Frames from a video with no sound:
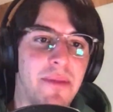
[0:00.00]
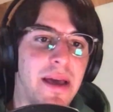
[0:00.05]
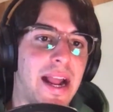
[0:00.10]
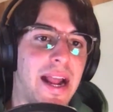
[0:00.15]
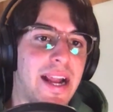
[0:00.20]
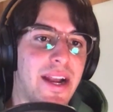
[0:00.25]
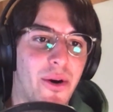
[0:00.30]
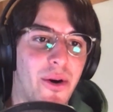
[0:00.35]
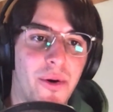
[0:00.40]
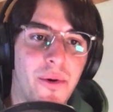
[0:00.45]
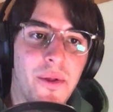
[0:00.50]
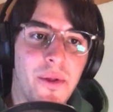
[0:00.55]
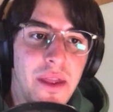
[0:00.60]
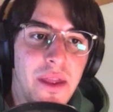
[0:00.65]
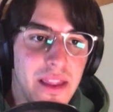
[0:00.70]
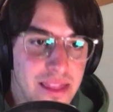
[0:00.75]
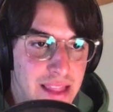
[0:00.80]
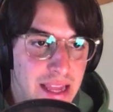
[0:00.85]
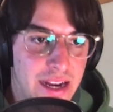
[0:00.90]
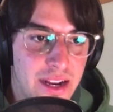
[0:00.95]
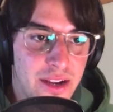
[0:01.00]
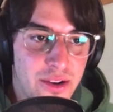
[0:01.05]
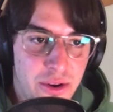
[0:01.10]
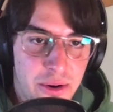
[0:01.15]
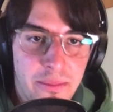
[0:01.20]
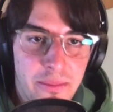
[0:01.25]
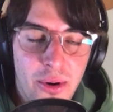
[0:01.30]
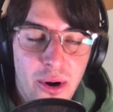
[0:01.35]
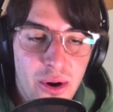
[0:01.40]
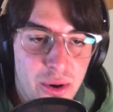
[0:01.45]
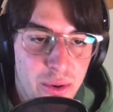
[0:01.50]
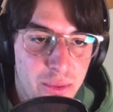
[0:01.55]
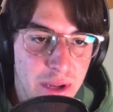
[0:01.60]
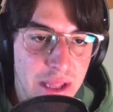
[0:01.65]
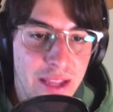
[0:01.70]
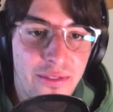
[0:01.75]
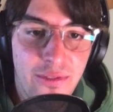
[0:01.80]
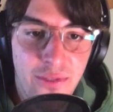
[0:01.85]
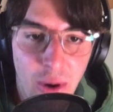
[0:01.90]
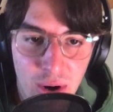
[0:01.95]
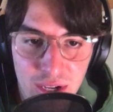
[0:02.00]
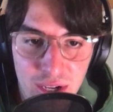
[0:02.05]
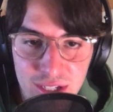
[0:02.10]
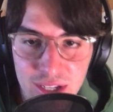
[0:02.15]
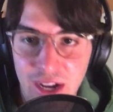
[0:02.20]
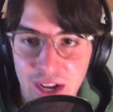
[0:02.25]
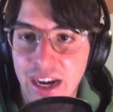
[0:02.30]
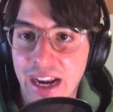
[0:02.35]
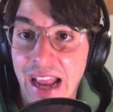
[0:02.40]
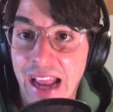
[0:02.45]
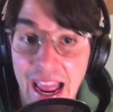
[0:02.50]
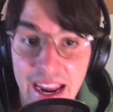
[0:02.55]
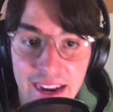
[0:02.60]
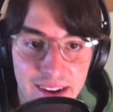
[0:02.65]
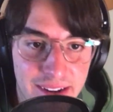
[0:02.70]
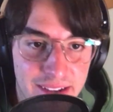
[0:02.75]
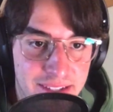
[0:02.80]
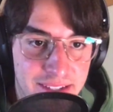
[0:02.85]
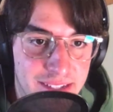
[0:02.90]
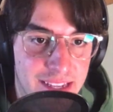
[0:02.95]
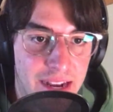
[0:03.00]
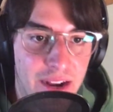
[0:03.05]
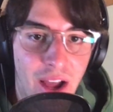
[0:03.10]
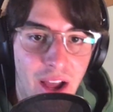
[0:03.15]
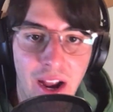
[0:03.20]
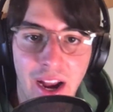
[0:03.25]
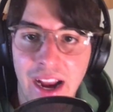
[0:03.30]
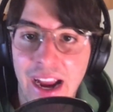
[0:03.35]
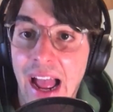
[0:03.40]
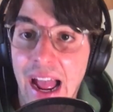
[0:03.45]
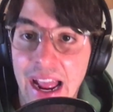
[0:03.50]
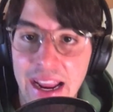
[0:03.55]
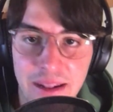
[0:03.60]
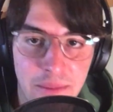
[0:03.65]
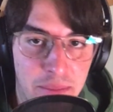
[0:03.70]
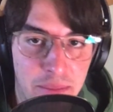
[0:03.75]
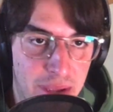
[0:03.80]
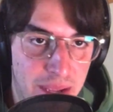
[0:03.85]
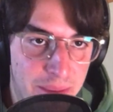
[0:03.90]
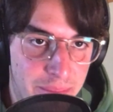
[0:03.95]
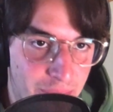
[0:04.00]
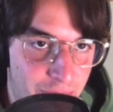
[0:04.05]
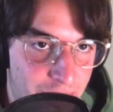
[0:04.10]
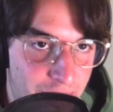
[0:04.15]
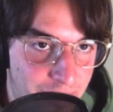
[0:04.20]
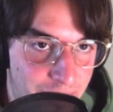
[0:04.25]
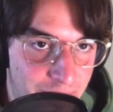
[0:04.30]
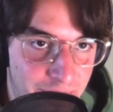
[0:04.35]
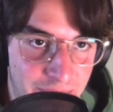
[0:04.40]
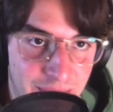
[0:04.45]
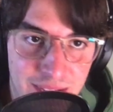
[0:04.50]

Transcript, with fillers: but I know that in your book, you really focus on kindness and on kind people.